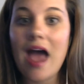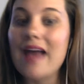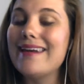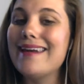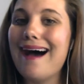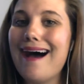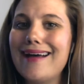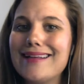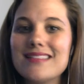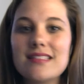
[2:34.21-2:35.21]
and
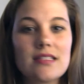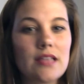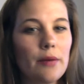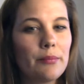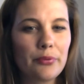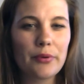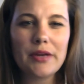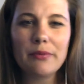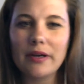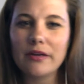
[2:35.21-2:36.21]
not some
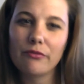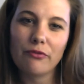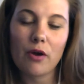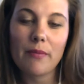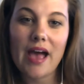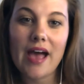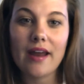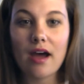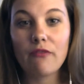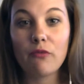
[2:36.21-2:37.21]
pre-written
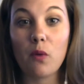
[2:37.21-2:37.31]
format of